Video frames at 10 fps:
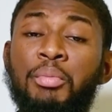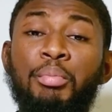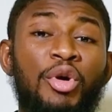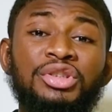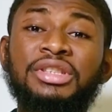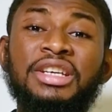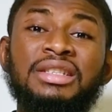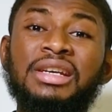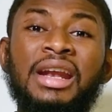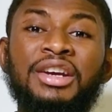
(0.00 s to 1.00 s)
Most
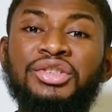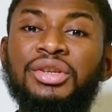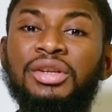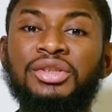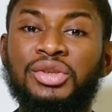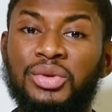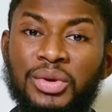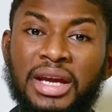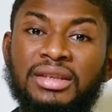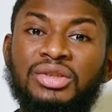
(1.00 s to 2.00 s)
international
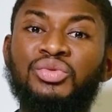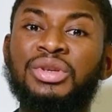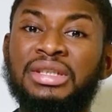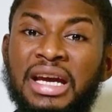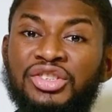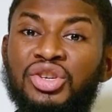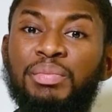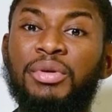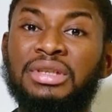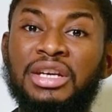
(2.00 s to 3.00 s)
students researching
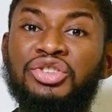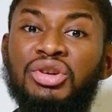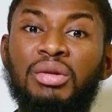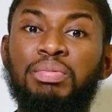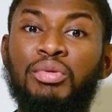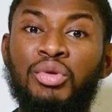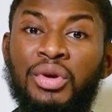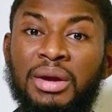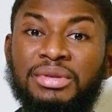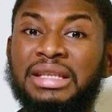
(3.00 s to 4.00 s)
potential
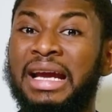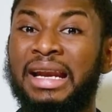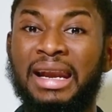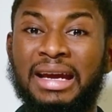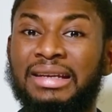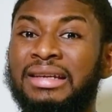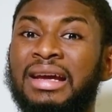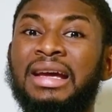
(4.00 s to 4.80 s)
programs neglect